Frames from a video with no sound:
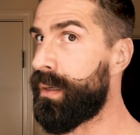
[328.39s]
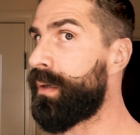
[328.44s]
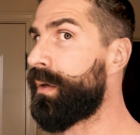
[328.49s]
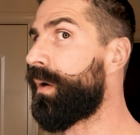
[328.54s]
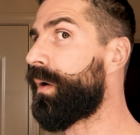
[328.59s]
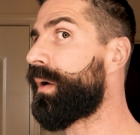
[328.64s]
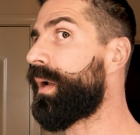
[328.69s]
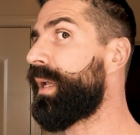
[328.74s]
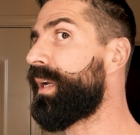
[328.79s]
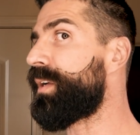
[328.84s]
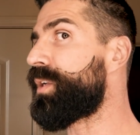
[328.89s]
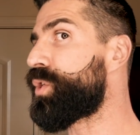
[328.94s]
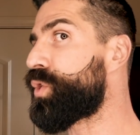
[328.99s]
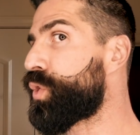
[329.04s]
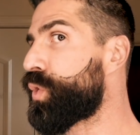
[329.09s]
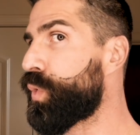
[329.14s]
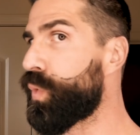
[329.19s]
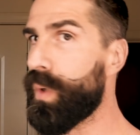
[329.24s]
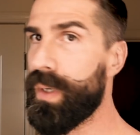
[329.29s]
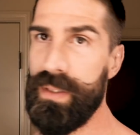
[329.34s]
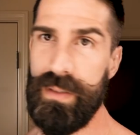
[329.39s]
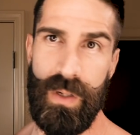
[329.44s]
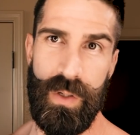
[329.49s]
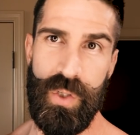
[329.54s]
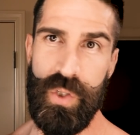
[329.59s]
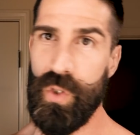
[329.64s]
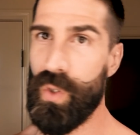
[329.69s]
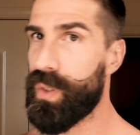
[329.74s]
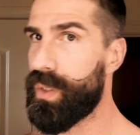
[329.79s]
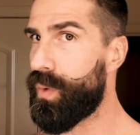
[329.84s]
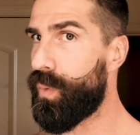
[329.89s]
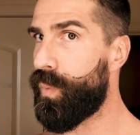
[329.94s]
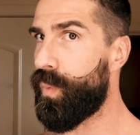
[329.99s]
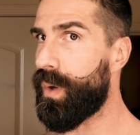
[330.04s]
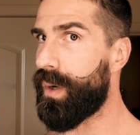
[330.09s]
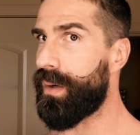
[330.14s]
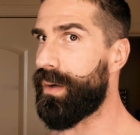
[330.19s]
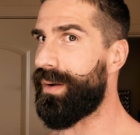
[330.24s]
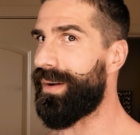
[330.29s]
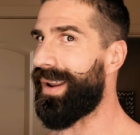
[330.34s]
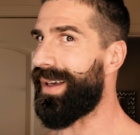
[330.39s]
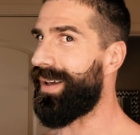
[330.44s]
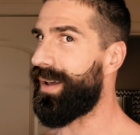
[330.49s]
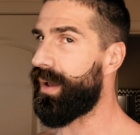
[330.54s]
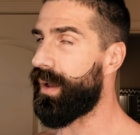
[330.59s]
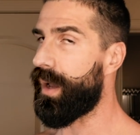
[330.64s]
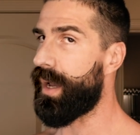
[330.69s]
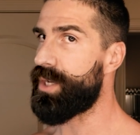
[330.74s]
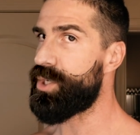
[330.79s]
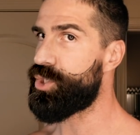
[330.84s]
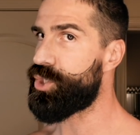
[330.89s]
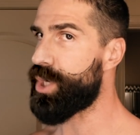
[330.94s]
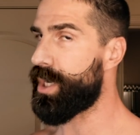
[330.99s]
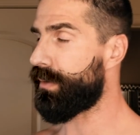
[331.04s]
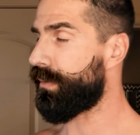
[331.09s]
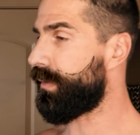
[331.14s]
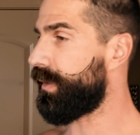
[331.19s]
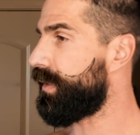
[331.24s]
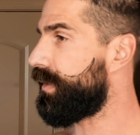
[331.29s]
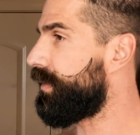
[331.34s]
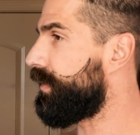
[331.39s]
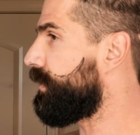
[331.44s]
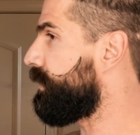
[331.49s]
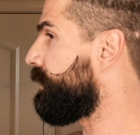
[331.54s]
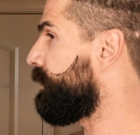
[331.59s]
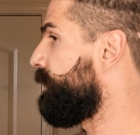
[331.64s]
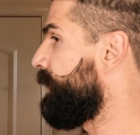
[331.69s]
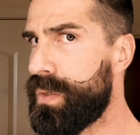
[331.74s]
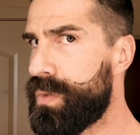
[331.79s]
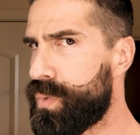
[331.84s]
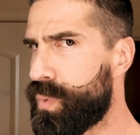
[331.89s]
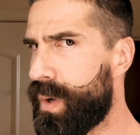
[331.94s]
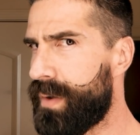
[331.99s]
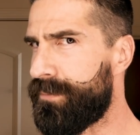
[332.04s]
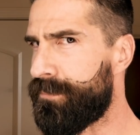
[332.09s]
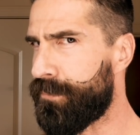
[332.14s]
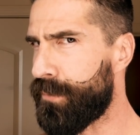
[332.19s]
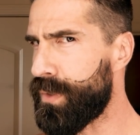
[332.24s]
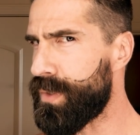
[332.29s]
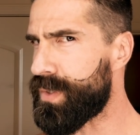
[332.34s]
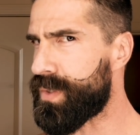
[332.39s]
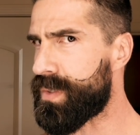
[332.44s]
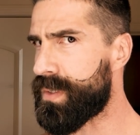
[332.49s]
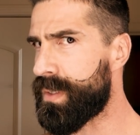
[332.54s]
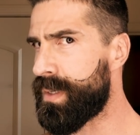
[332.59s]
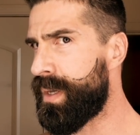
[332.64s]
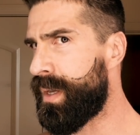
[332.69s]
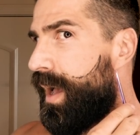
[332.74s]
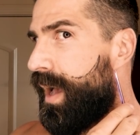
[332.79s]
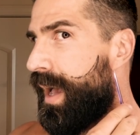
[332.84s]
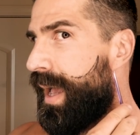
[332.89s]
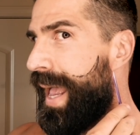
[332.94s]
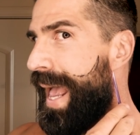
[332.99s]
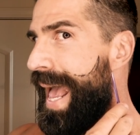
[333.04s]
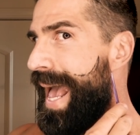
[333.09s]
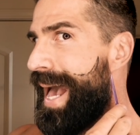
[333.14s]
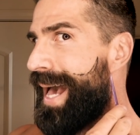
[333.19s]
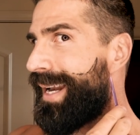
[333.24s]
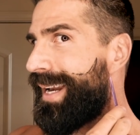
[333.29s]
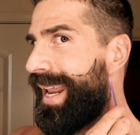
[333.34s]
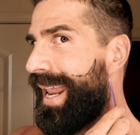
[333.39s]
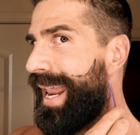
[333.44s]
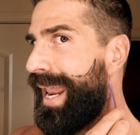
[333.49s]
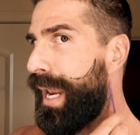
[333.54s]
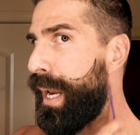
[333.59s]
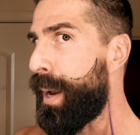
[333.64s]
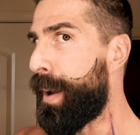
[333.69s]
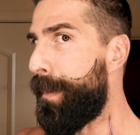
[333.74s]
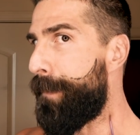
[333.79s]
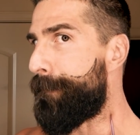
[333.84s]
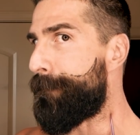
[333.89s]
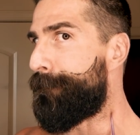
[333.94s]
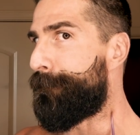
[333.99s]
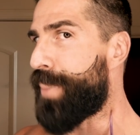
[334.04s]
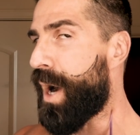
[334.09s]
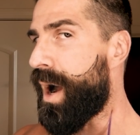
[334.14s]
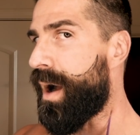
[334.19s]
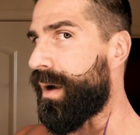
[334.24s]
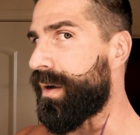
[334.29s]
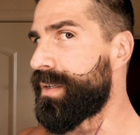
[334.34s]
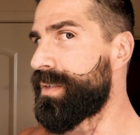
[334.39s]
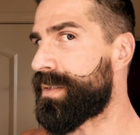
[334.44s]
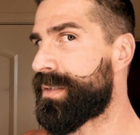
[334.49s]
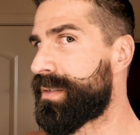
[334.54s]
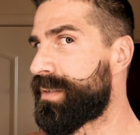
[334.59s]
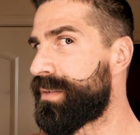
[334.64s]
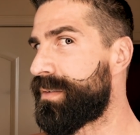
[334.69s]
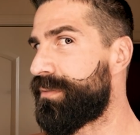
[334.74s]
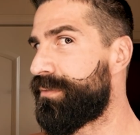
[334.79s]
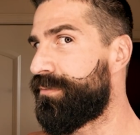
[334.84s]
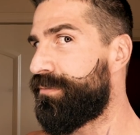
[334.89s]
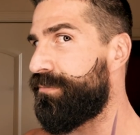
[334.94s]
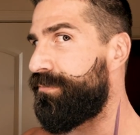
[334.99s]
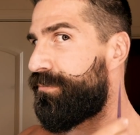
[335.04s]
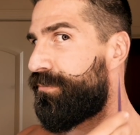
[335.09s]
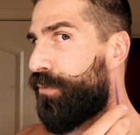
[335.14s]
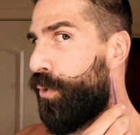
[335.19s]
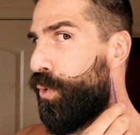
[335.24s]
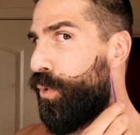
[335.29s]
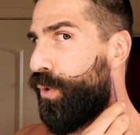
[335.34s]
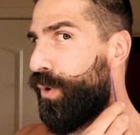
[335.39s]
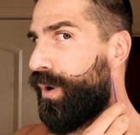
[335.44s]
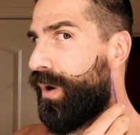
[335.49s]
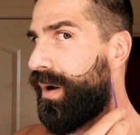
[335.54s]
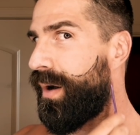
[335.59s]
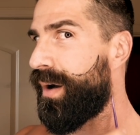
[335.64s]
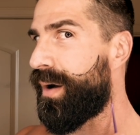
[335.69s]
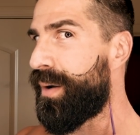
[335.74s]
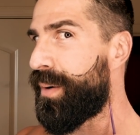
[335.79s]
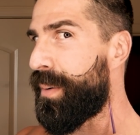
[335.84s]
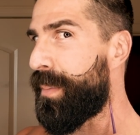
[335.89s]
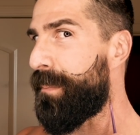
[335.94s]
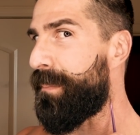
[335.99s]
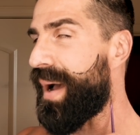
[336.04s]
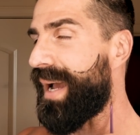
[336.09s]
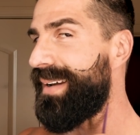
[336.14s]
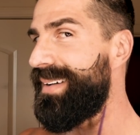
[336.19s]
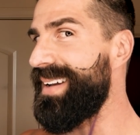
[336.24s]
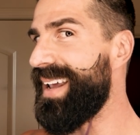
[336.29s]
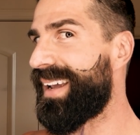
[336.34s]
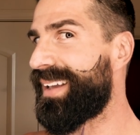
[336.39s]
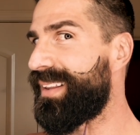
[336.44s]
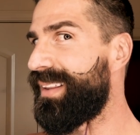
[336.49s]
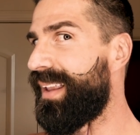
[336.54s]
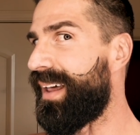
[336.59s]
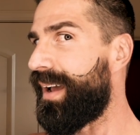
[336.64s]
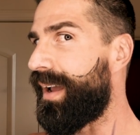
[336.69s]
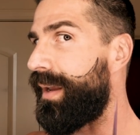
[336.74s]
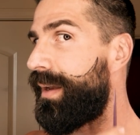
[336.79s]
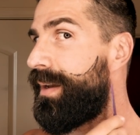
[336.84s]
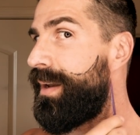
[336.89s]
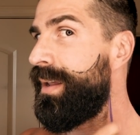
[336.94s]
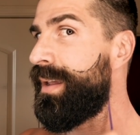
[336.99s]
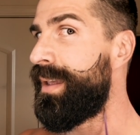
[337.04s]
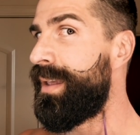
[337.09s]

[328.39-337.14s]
here I'll kind of show you what I generally do. So at first, I had a box for my neckline.